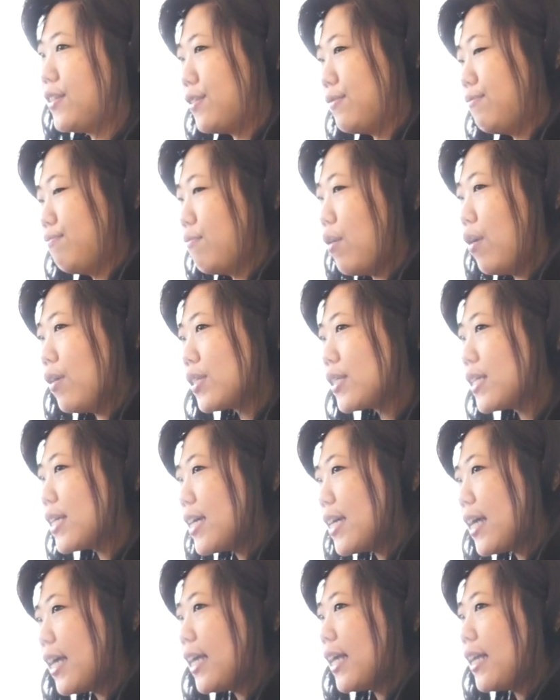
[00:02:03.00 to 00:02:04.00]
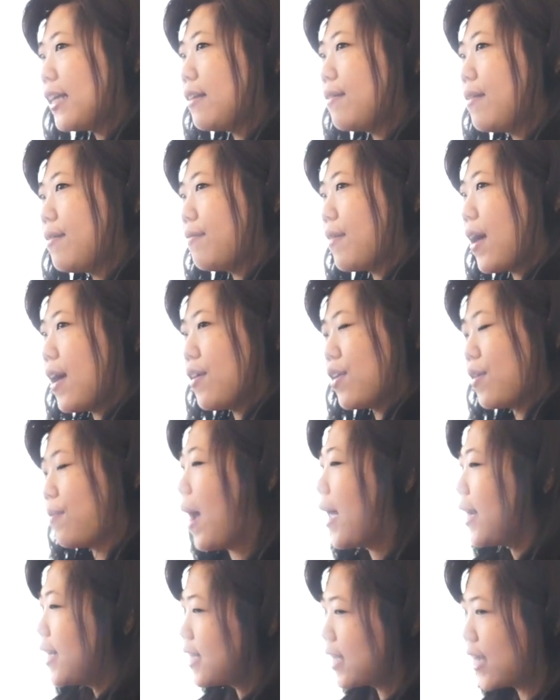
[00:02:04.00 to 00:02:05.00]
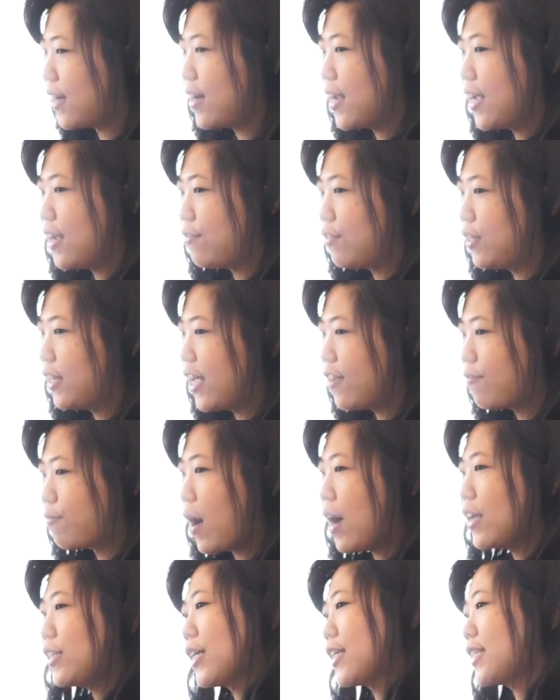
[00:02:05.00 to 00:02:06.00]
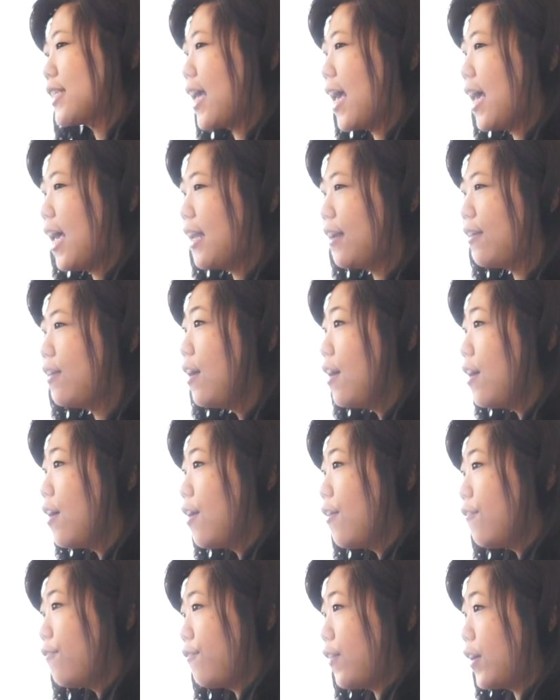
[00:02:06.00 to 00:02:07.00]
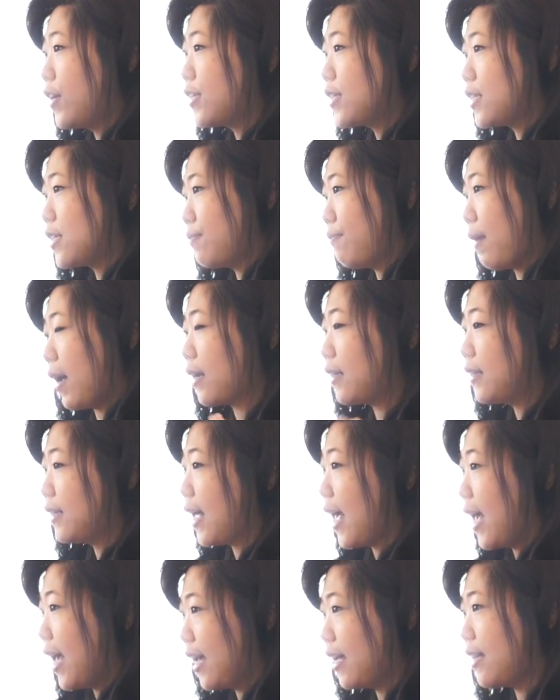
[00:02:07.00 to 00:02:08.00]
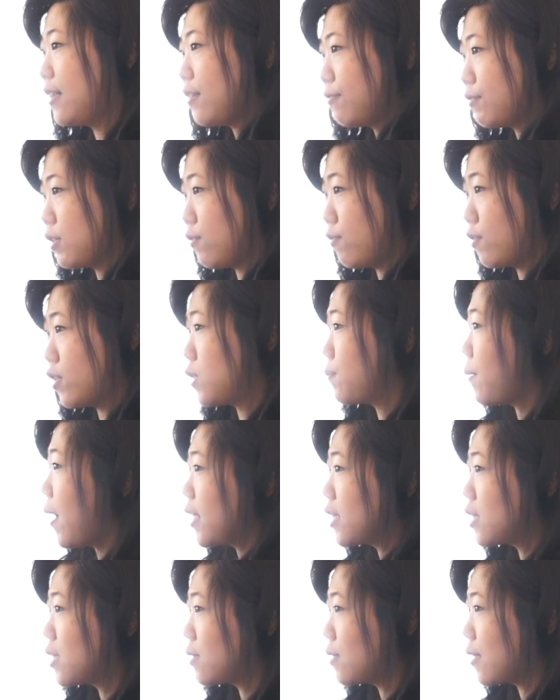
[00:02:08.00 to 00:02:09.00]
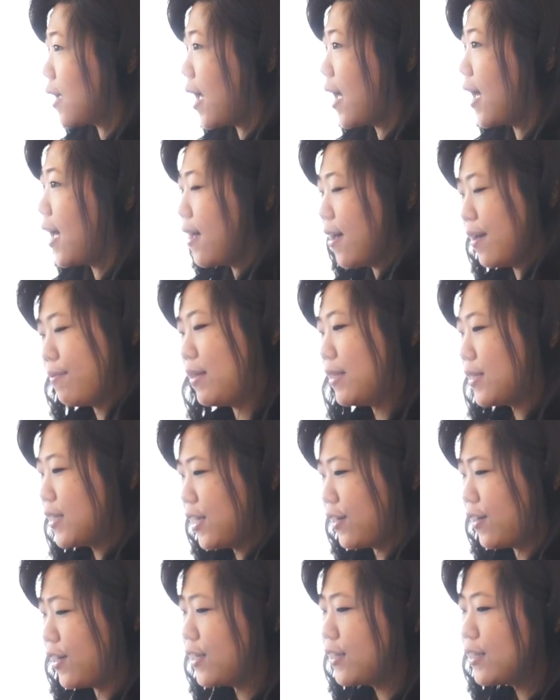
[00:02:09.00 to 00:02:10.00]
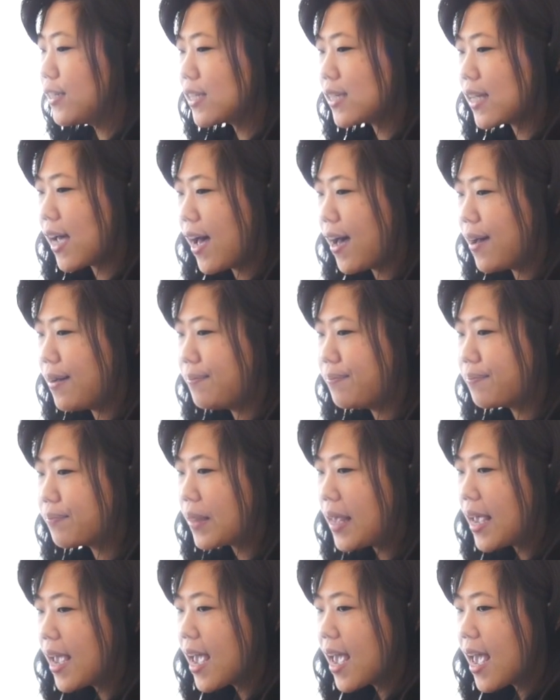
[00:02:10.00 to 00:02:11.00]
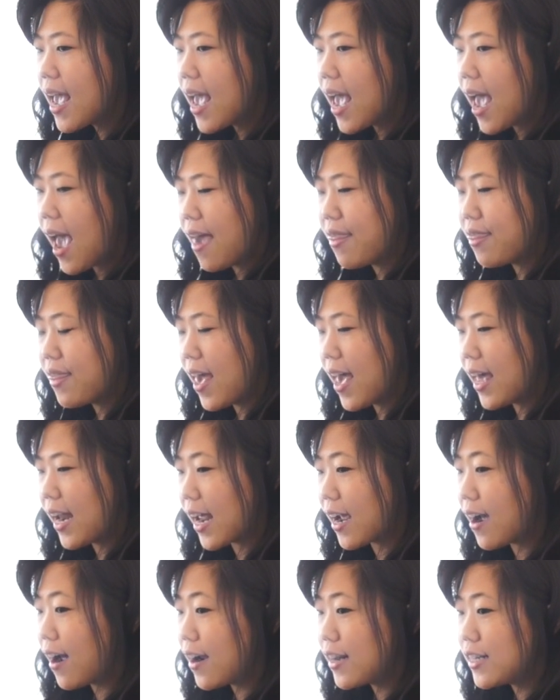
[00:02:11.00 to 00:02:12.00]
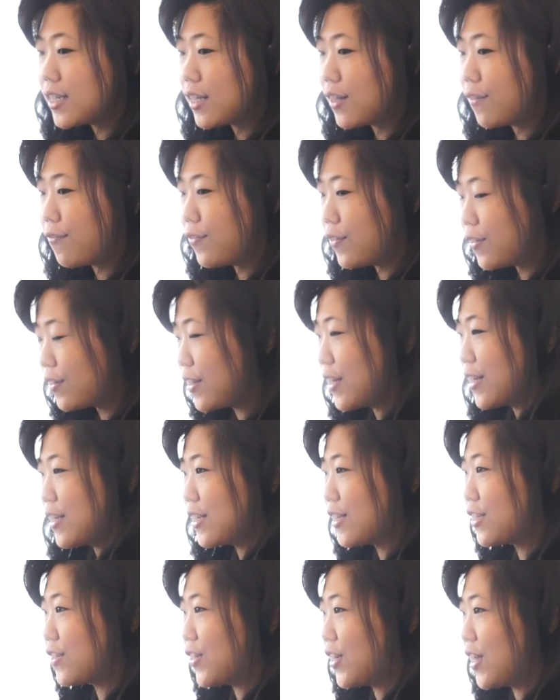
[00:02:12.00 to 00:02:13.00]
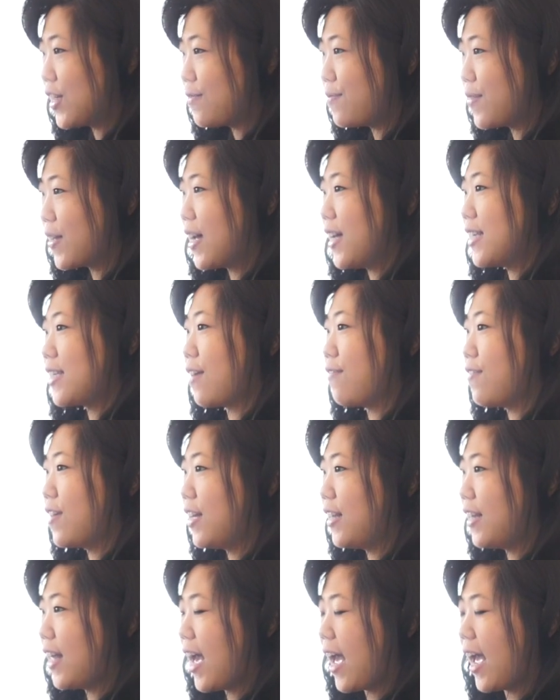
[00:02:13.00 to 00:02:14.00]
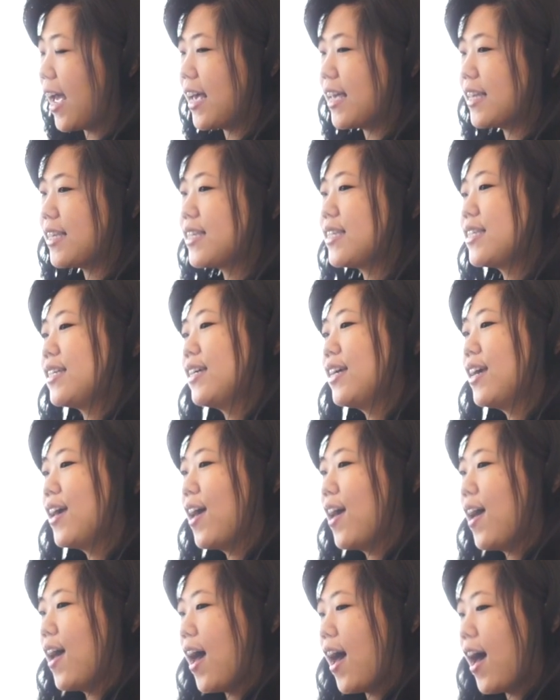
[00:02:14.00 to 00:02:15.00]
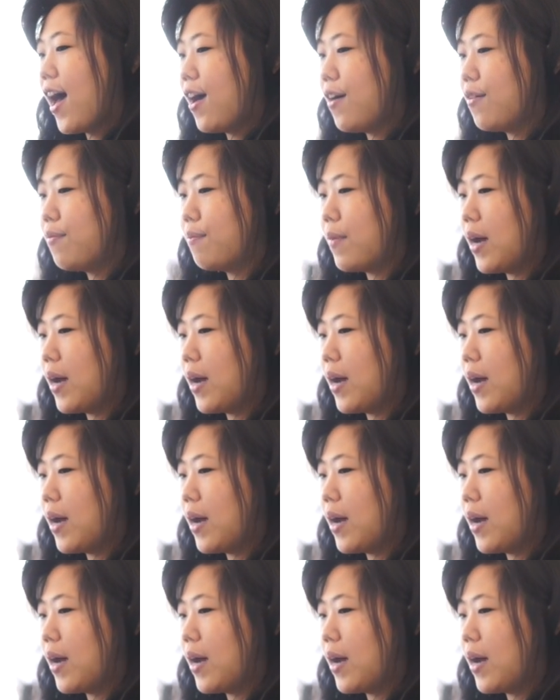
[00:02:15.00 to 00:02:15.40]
mostly in humanitarian relief projects and first medical aid, so response materials. And then I got into the food industry because I realized how much